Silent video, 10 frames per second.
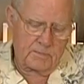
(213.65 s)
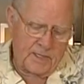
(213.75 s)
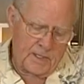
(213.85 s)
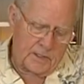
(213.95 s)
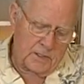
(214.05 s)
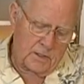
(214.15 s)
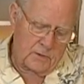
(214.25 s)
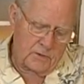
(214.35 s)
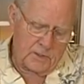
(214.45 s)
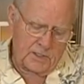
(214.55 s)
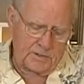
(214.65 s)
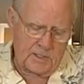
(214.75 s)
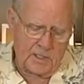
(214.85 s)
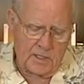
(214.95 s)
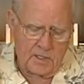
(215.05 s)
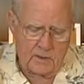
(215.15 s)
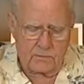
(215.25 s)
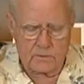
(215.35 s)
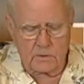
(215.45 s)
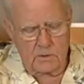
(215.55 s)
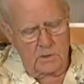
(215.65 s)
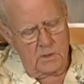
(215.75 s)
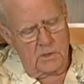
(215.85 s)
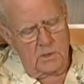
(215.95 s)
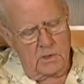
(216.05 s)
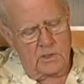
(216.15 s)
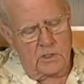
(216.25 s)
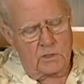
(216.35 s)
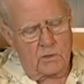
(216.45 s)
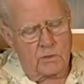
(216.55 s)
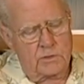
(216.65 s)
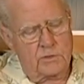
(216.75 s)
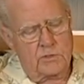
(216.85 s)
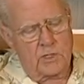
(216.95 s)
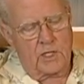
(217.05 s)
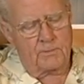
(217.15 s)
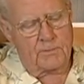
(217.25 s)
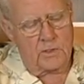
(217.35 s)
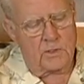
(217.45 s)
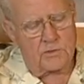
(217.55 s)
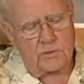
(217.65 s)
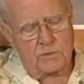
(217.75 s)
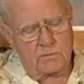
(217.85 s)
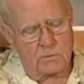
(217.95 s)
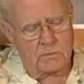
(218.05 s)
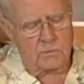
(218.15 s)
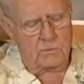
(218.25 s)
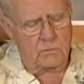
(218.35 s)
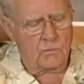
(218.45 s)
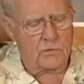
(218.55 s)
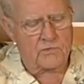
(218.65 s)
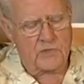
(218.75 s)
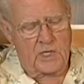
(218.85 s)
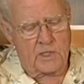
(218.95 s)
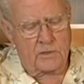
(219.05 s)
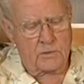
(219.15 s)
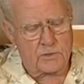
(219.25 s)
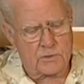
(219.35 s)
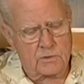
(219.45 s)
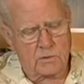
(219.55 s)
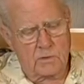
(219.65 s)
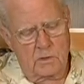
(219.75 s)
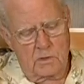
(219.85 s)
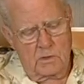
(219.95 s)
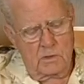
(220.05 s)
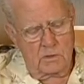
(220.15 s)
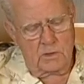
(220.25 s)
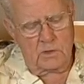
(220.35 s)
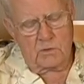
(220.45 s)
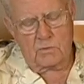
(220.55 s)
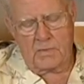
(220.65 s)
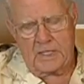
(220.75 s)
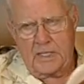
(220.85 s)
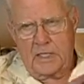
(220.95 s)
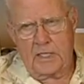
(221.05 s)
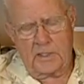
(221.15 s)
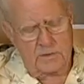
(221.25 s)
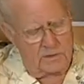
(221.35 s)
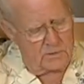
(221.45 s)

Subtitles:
back in, and you cut that out. And then, of course, you shape this with sanders and, you know, by hand.